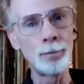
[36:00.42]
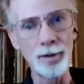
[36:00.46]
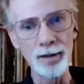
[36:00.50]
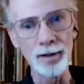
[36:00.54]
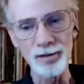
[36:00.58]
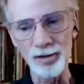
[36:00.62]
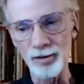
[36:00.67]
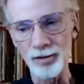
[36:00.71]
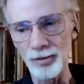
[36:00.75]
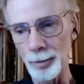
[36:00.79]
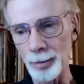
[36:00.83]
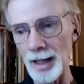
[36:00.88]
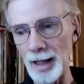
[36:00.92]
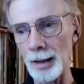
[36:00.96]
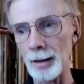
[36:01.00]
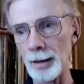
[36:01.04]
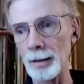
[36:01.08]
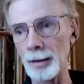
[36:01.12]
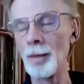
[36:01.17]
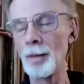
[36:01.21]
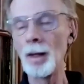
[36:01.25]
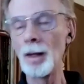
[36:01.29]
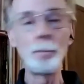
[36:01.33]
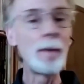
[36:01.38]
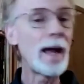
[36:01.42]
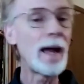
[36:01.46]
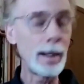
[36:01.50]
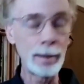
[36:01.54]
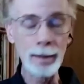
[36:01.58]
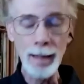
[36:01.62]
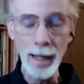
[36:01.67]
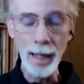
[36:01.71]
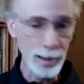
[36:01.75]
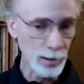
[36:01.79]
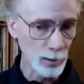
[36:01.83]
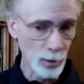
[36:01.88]
Prince's band. Matt
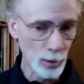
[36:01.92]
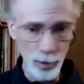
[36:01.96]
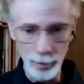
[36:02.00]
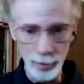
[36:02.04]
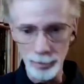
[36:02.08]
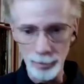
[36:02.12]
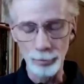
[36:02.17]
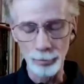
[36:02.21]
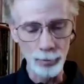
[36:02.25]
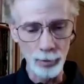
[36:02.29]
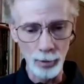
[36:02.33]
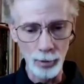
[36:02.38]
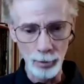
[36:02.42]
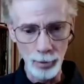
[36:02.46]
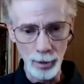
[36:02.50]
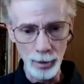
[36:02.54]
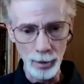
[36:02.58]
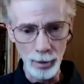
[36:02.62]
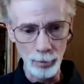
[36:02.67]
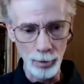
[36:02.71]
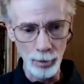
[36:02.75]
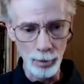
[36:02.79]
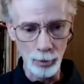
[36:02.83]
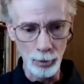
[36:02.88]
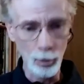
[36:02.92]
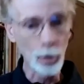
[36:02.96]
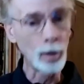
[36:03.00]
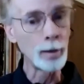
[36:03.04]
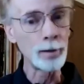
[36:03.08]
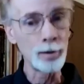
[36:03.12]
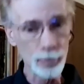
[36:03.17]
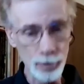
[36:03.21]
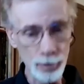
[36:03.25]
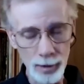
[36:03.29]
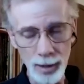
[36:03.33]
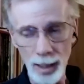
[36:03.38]
and I had gone
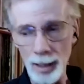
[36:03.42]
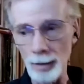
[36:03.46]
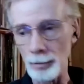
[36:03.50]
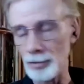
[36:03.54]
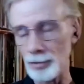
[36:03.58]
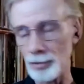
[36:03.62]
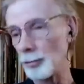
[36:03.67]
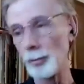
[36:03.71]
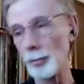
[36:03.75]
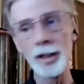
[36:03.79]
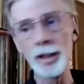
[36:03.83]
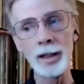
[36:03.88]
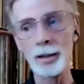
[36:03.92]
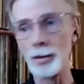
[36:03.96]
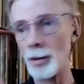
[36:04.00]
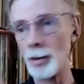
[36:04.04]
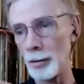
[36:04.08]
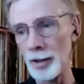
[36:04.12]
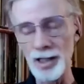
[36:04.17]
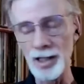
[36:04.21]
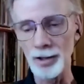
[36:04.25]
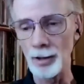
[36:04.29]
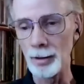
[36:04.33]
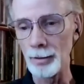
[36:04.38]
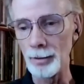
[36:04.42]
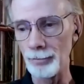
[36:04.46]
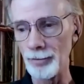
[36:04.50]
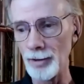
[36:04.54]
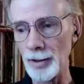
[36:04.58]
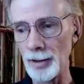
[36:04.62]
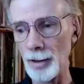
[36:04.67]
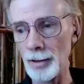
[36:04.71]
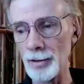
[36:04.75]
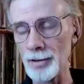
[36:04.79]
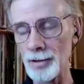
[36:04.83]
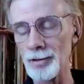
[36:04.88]
to Duquesne, so we had known each other
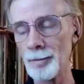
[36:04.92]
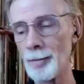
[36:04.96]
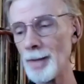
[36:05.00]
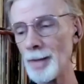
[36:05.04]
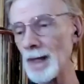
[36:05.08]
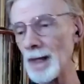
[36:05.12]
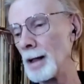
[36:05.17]
for years.